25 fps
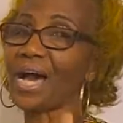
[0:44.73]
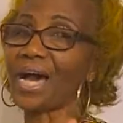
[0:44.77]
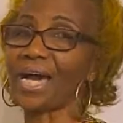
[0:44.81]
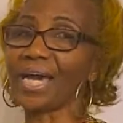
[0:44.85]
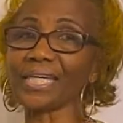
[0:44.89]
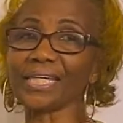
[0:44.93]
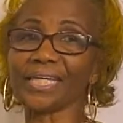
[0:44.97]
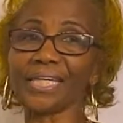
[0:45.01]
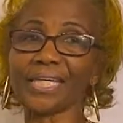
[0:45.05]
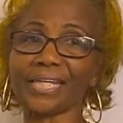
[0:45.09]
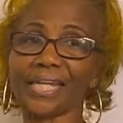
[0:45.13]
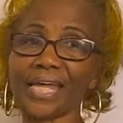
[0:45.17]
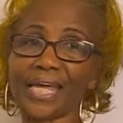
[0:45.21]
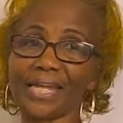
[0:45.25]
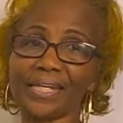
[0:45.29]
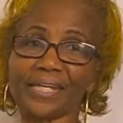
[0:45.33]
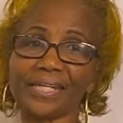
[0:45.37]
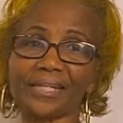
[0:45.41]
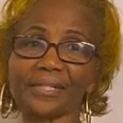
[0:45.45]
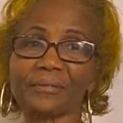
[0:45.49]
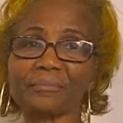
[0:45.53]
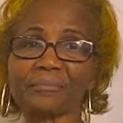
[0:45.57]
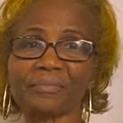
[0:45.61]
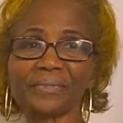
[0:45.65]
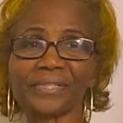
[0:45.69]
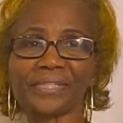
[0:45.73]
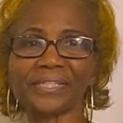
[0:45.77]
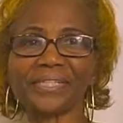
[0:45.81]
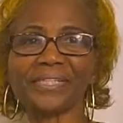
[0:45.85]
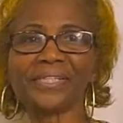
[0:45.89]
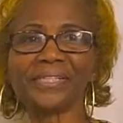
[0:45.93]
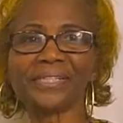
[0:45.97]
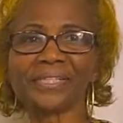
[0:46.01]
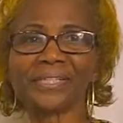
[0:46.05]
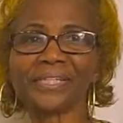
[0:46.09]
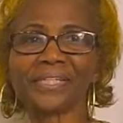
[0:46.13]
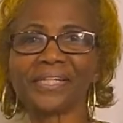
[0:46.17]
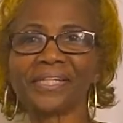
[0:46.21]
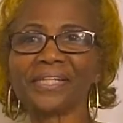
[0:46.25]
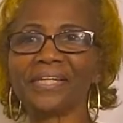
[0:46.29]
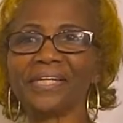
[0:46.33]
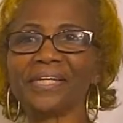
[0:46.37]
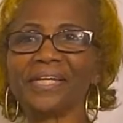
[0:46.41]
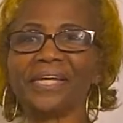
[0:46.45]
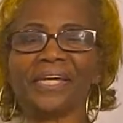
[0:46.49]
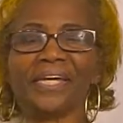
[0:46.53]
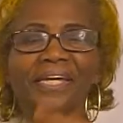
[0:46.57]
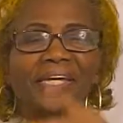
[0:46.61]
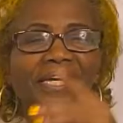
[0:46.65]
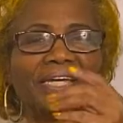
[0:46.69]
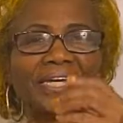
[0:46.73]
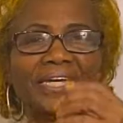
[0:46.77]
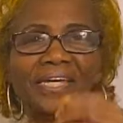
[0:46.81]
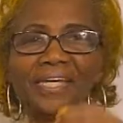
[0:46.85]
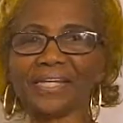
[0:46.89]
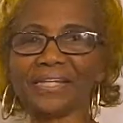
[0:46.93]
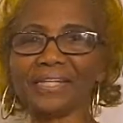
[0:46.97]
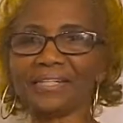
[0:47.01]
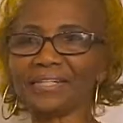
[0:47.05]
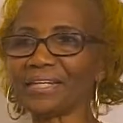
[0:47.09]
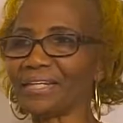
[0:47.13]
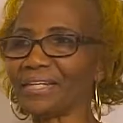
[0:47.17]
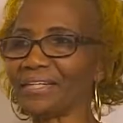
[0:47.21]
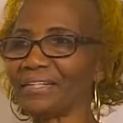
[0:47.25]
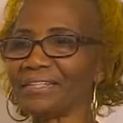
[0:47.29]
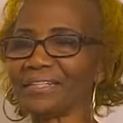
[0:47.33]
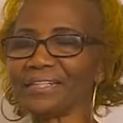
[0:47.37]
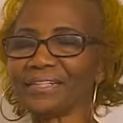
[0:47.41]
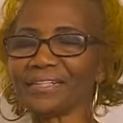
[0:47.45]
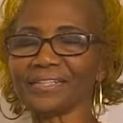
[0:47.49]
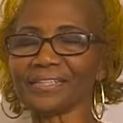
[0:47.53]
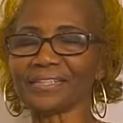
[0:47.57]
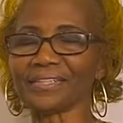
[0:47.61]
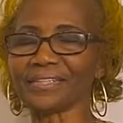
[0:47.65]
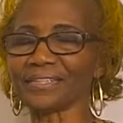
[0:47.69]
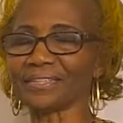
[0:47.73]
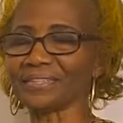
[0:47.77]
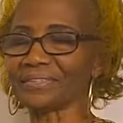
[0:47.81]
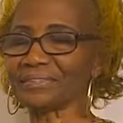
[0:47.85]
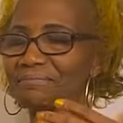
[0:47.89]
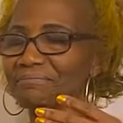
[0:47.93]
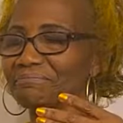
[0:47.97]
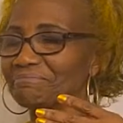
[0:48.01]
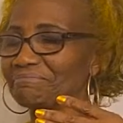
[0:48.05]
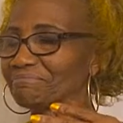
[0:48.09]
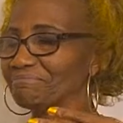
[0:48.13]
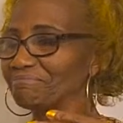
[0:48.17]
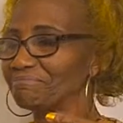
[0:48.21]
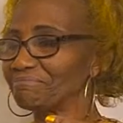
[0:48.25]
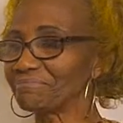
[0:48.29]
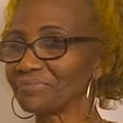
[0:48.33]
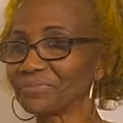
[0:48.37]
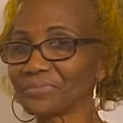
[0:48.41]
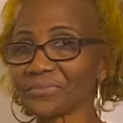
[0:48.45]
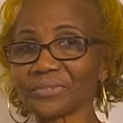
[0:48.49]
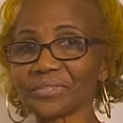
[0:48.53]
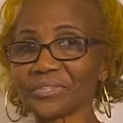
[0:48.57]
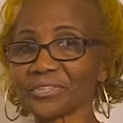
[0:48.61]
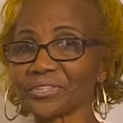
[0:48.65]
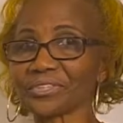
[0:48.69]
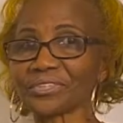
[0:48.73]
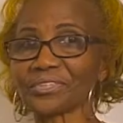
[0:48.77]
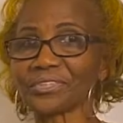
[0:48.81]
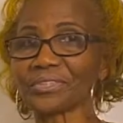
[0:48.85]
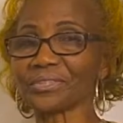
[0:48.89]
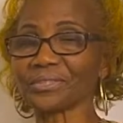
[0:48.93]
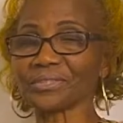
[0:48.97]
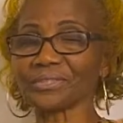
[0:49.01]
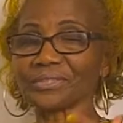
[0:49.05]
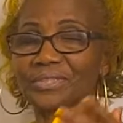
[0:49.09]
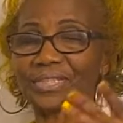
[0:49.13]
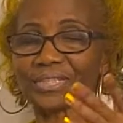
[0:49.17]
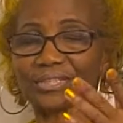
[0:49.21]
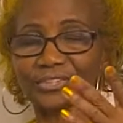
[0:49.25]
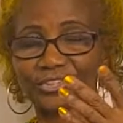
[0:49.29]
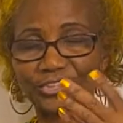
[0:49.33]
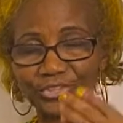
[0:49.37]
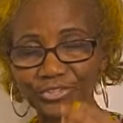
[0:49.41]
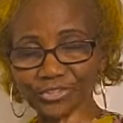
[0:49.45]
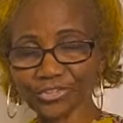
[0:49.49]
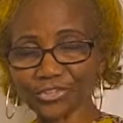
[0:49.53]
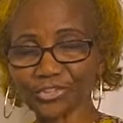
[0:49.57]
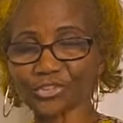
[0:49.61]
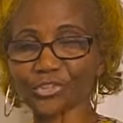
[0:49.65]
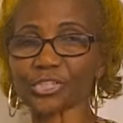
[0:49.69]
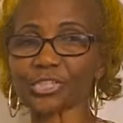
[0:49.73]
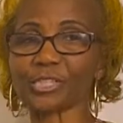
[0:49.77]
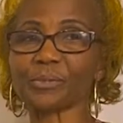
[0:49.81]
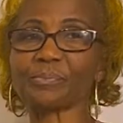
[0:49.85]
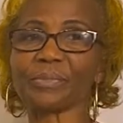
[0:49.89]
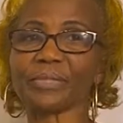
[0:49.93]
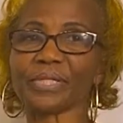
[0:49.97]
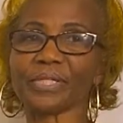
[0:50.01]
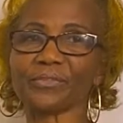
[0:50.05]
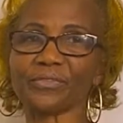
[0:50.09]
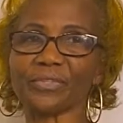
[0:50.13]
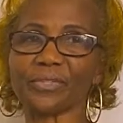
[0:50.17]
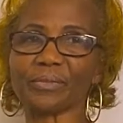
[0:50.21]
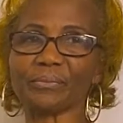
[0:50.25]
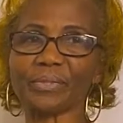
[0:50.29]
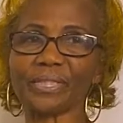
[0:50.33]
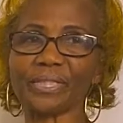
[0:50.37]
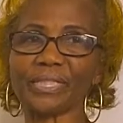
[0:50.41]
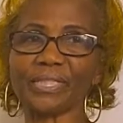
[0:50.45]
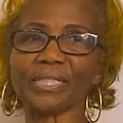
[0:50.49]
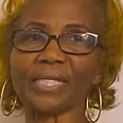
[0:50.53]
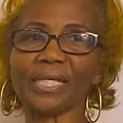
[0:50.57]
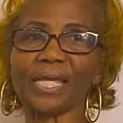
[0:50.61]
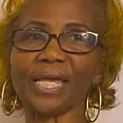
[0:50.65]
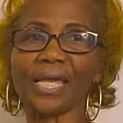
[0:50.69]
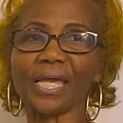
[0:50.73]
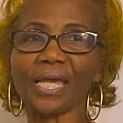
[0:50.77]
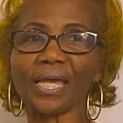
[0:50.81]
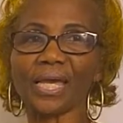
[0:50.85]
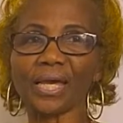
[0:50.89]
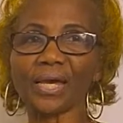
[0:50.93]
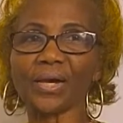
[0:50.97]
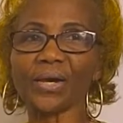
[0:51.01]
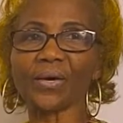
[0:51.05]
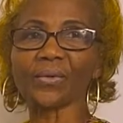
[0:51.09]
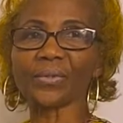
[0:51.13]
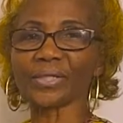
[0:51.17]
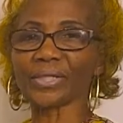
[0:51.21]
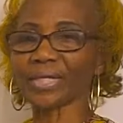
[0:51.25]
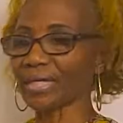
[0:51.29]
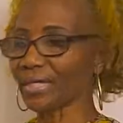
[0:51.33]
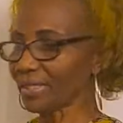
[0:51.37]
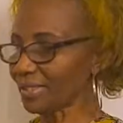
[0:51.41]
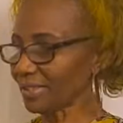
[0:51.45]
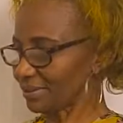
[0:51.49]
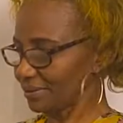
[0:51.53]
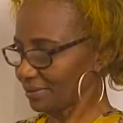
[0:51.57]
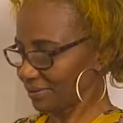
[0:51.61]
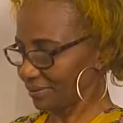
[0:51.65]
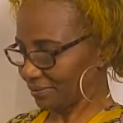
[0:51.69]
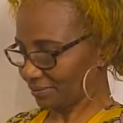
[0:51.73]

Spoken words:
I cannot help it, and we just okay. Just bear with me, okay?